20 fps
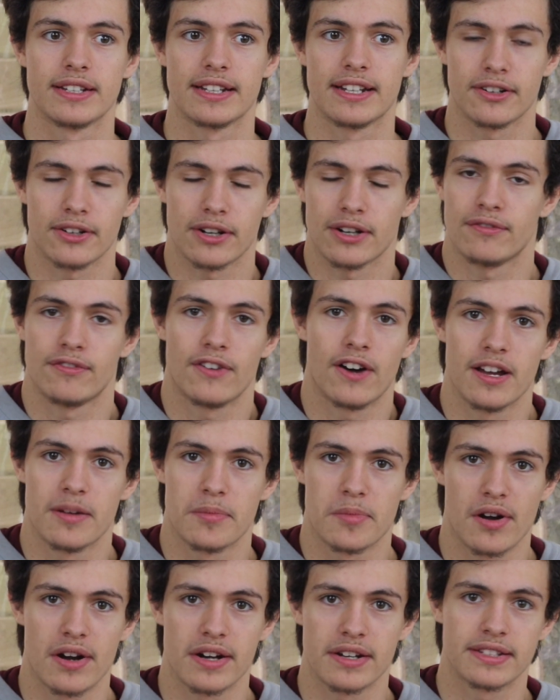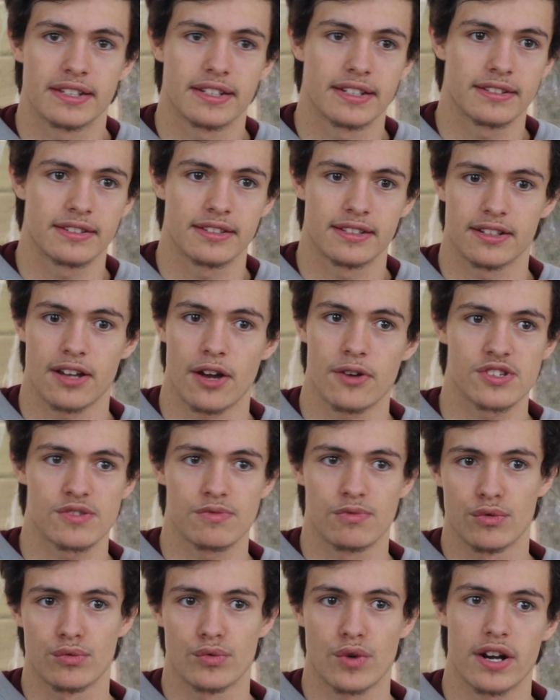They're not going to fight them or anything. The
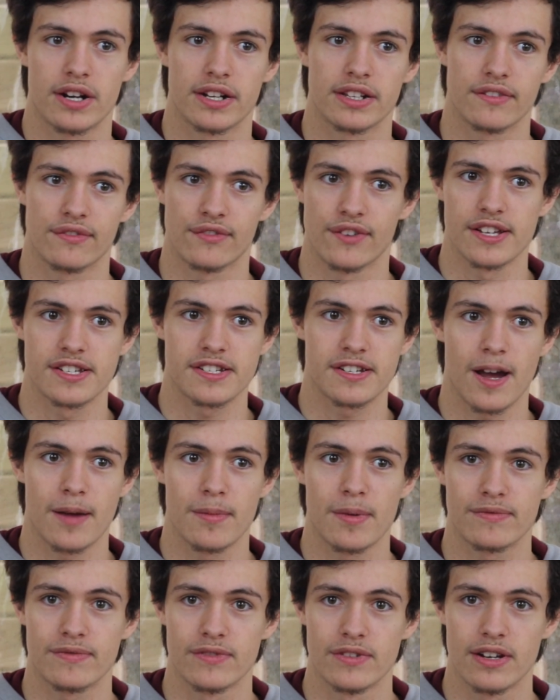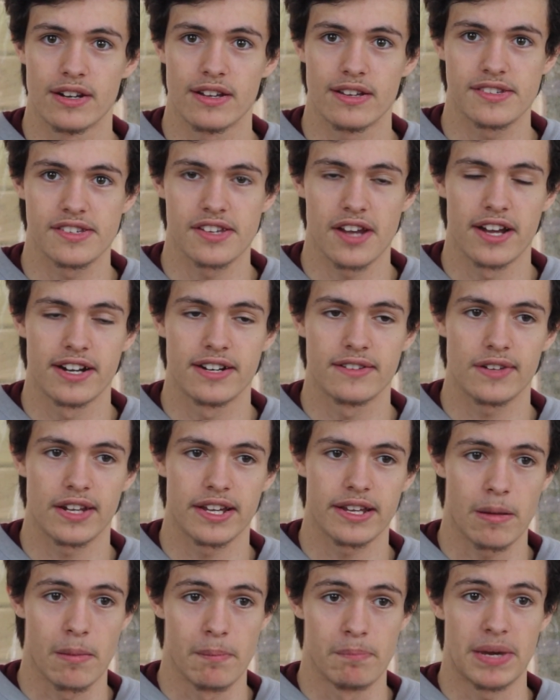goats will run at the first sign of
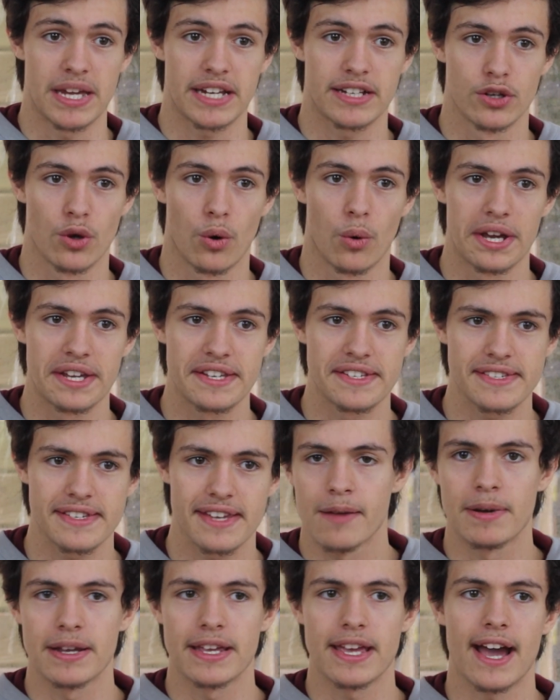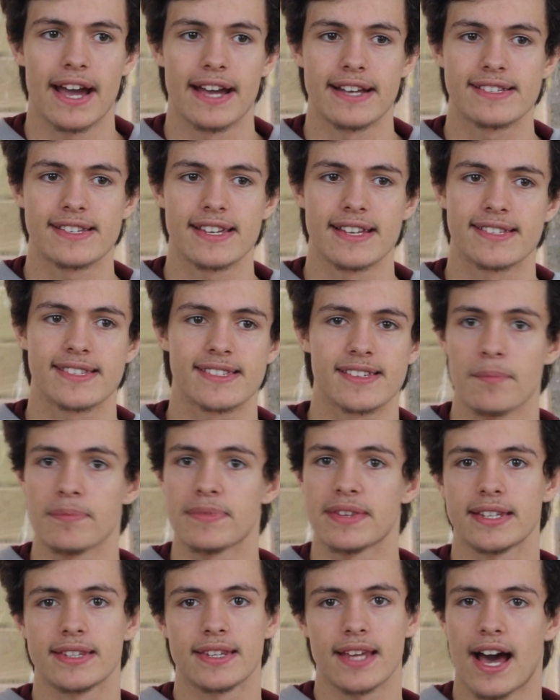like big noise. But yeah, it's
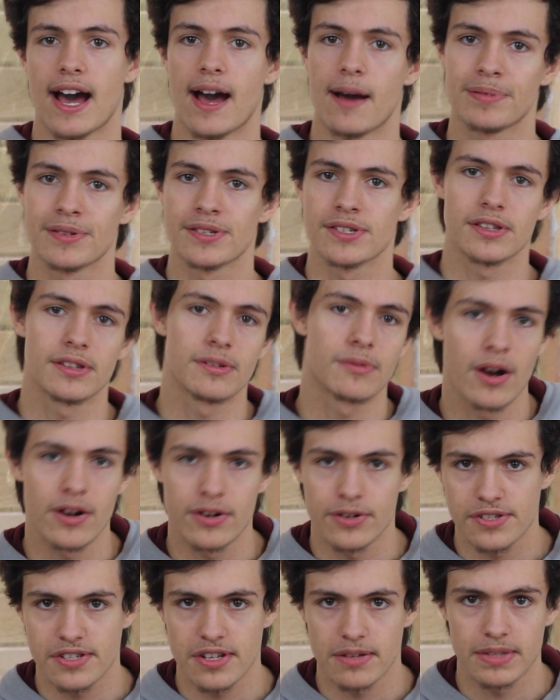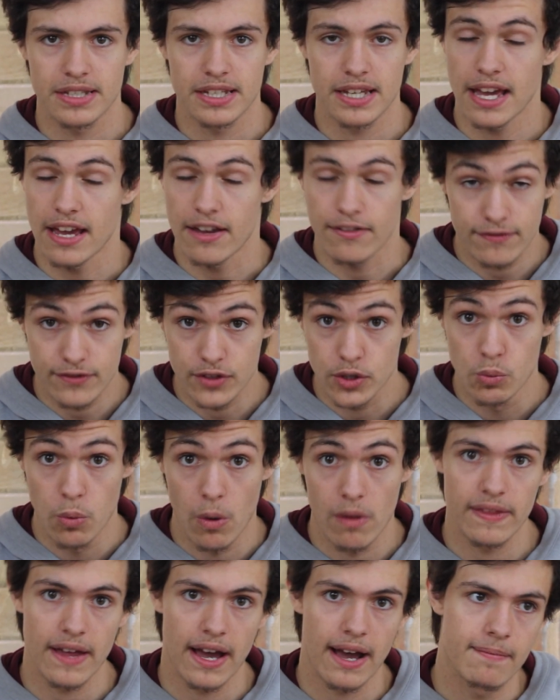something that happens on the road or something, if you
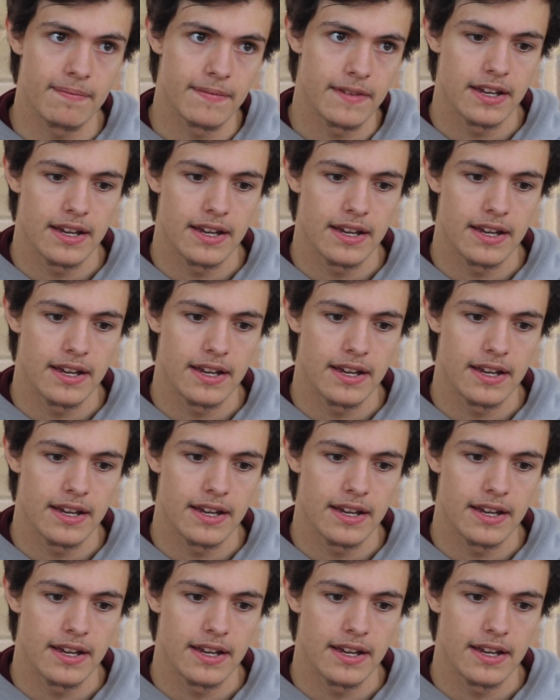want that.